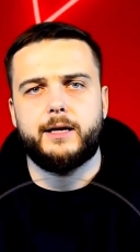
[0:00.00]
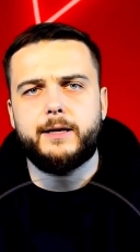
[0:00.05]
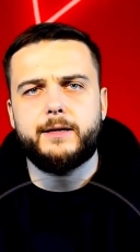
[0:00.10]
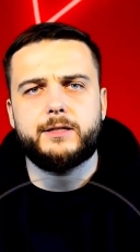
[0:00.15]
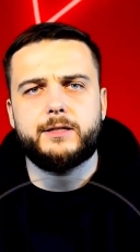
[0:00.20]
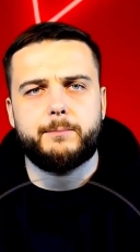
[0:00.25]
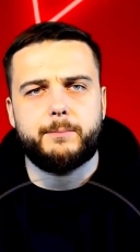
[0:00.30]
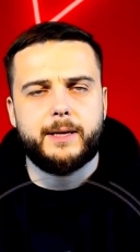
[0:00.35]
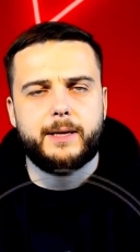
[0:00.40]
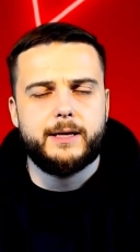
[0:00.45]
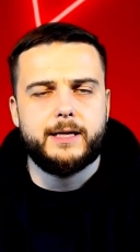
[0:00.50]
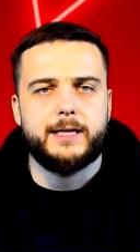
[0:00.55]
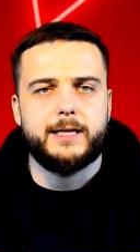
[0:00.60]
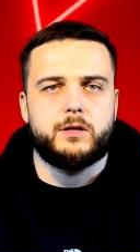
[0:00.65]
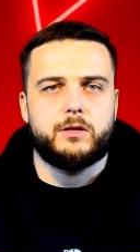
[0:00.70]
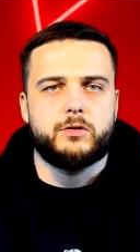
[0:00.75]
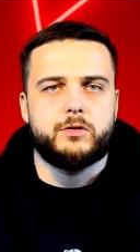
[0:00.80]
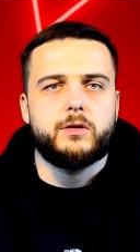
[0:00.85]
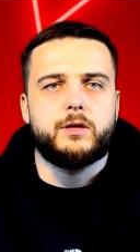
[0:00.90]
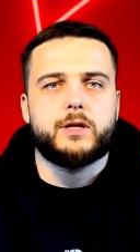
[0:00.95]
depending on
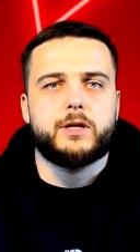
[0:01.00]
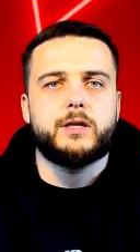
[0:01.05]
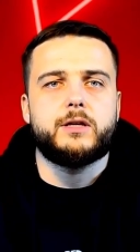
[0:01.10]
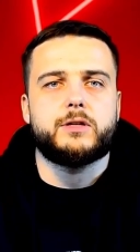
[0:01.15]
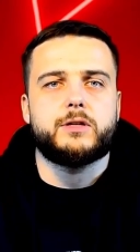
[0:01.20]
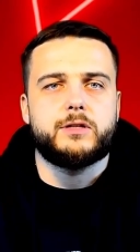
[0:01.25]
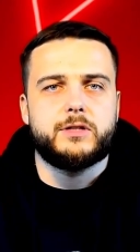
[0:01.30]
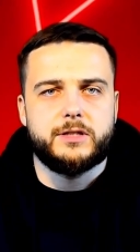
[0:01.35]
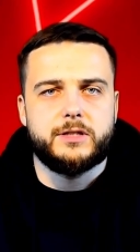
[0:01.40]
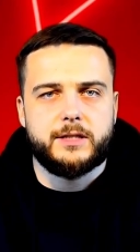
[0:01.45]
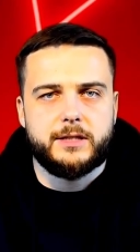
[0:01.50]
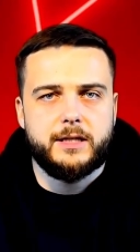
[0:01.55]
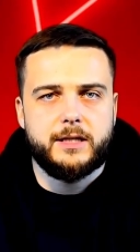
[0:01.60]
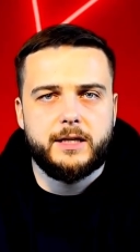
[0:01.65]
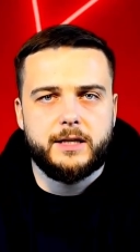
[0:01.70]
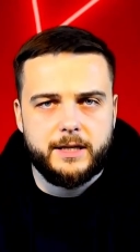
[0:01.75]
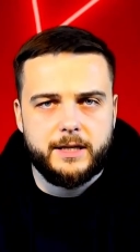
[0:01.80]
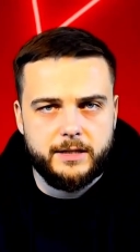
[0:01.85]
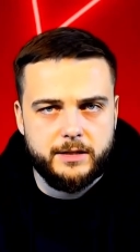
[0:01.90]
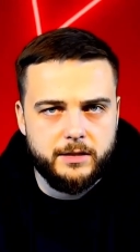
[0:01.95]
your niche,
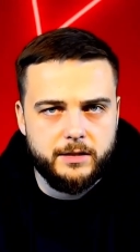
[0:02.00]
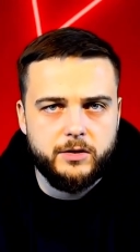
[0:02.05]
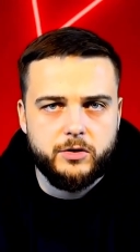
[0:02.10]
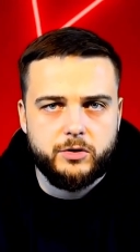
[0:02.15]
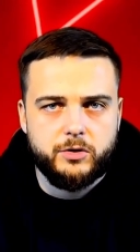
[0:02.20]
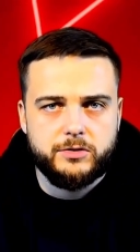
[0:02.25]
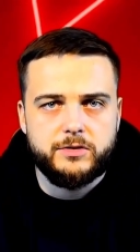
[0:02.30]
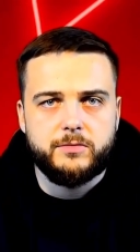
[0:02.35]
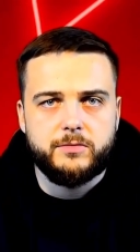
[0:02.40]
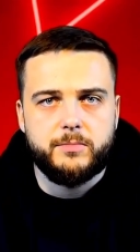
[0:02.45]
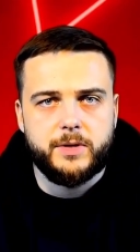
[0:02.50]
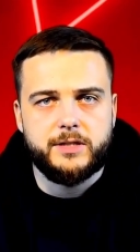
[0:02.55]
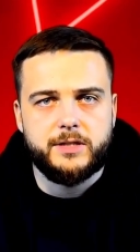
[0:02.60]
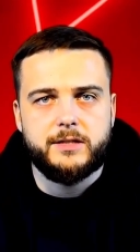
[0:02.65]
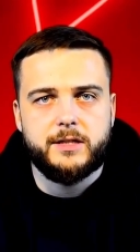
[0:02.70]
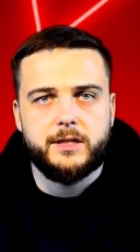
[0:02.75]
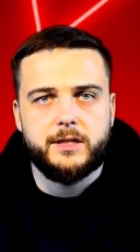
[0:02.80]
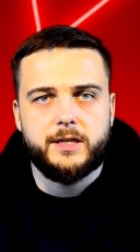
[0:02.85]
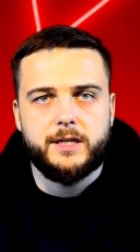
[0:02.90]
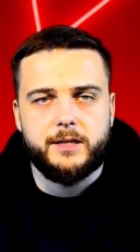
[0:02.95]
city, and the cost of
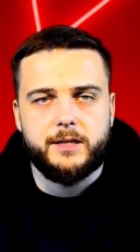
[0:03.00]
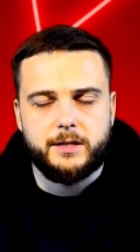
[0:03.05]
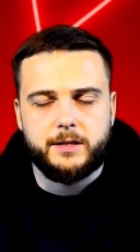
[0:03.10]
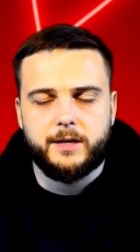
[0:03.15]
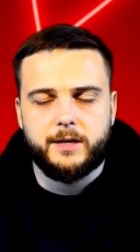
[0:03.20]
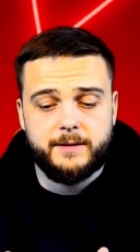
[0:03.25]
basic leads.